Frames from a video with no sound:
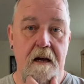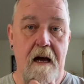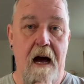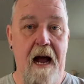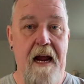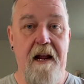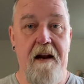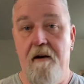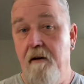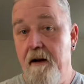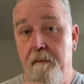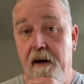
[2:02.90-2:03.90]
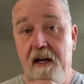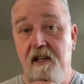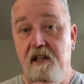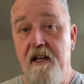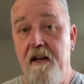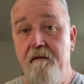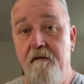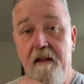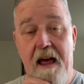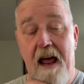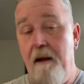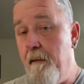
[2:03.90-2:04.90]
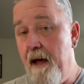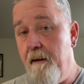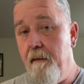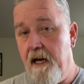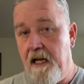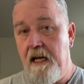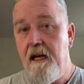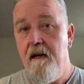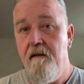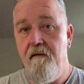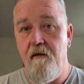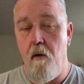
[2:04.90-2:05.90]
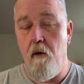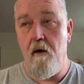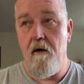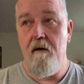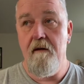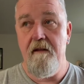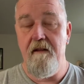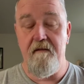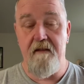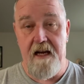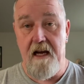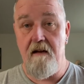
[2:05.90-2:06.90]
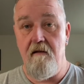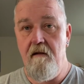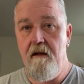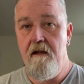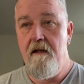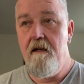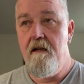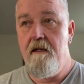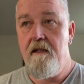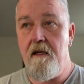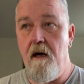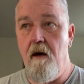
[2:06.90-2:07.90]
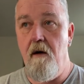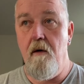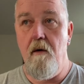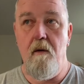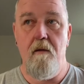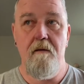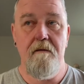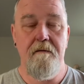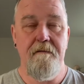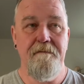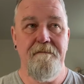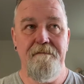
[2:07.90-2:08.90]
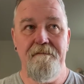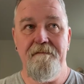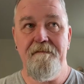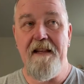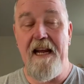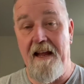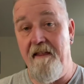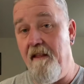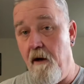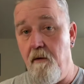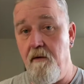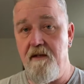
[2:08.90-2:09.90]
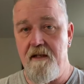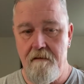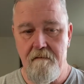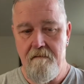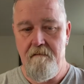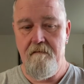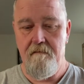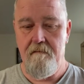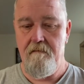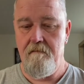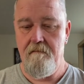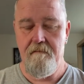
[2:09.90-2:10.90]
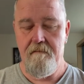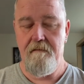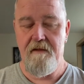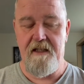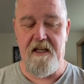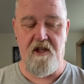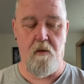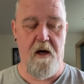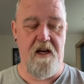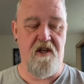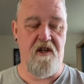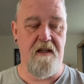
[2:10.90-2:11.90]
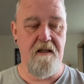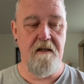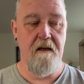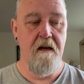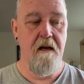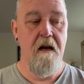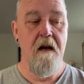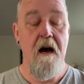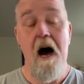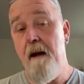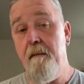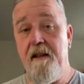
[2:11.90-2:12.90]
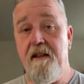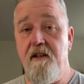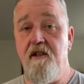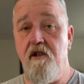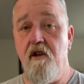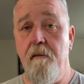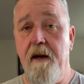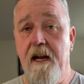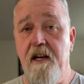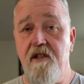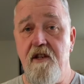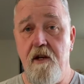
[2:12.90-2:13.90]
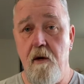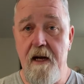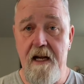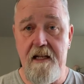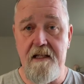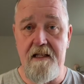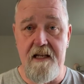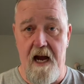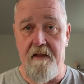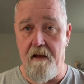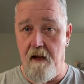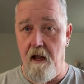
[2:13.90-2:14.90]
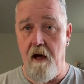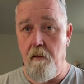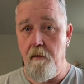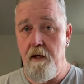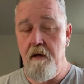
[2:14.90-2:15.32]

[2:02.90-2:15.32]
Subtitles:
I had already budgeted for that amount of money for the vehicle. So in those situations, I made the determination to go ahead and sign the loan.